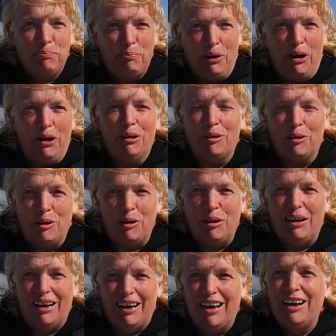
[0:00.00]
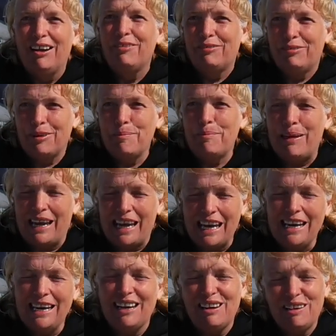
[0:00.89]
but for
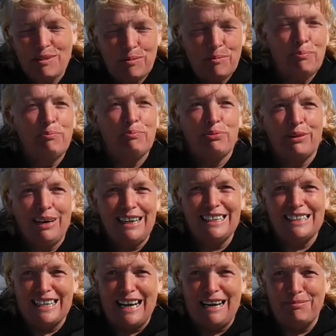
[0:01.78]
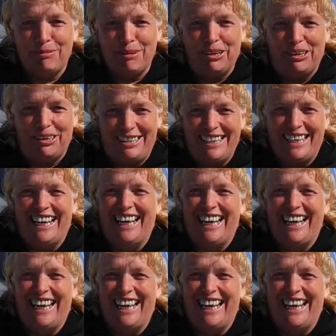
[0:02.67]
me, pretty damn good.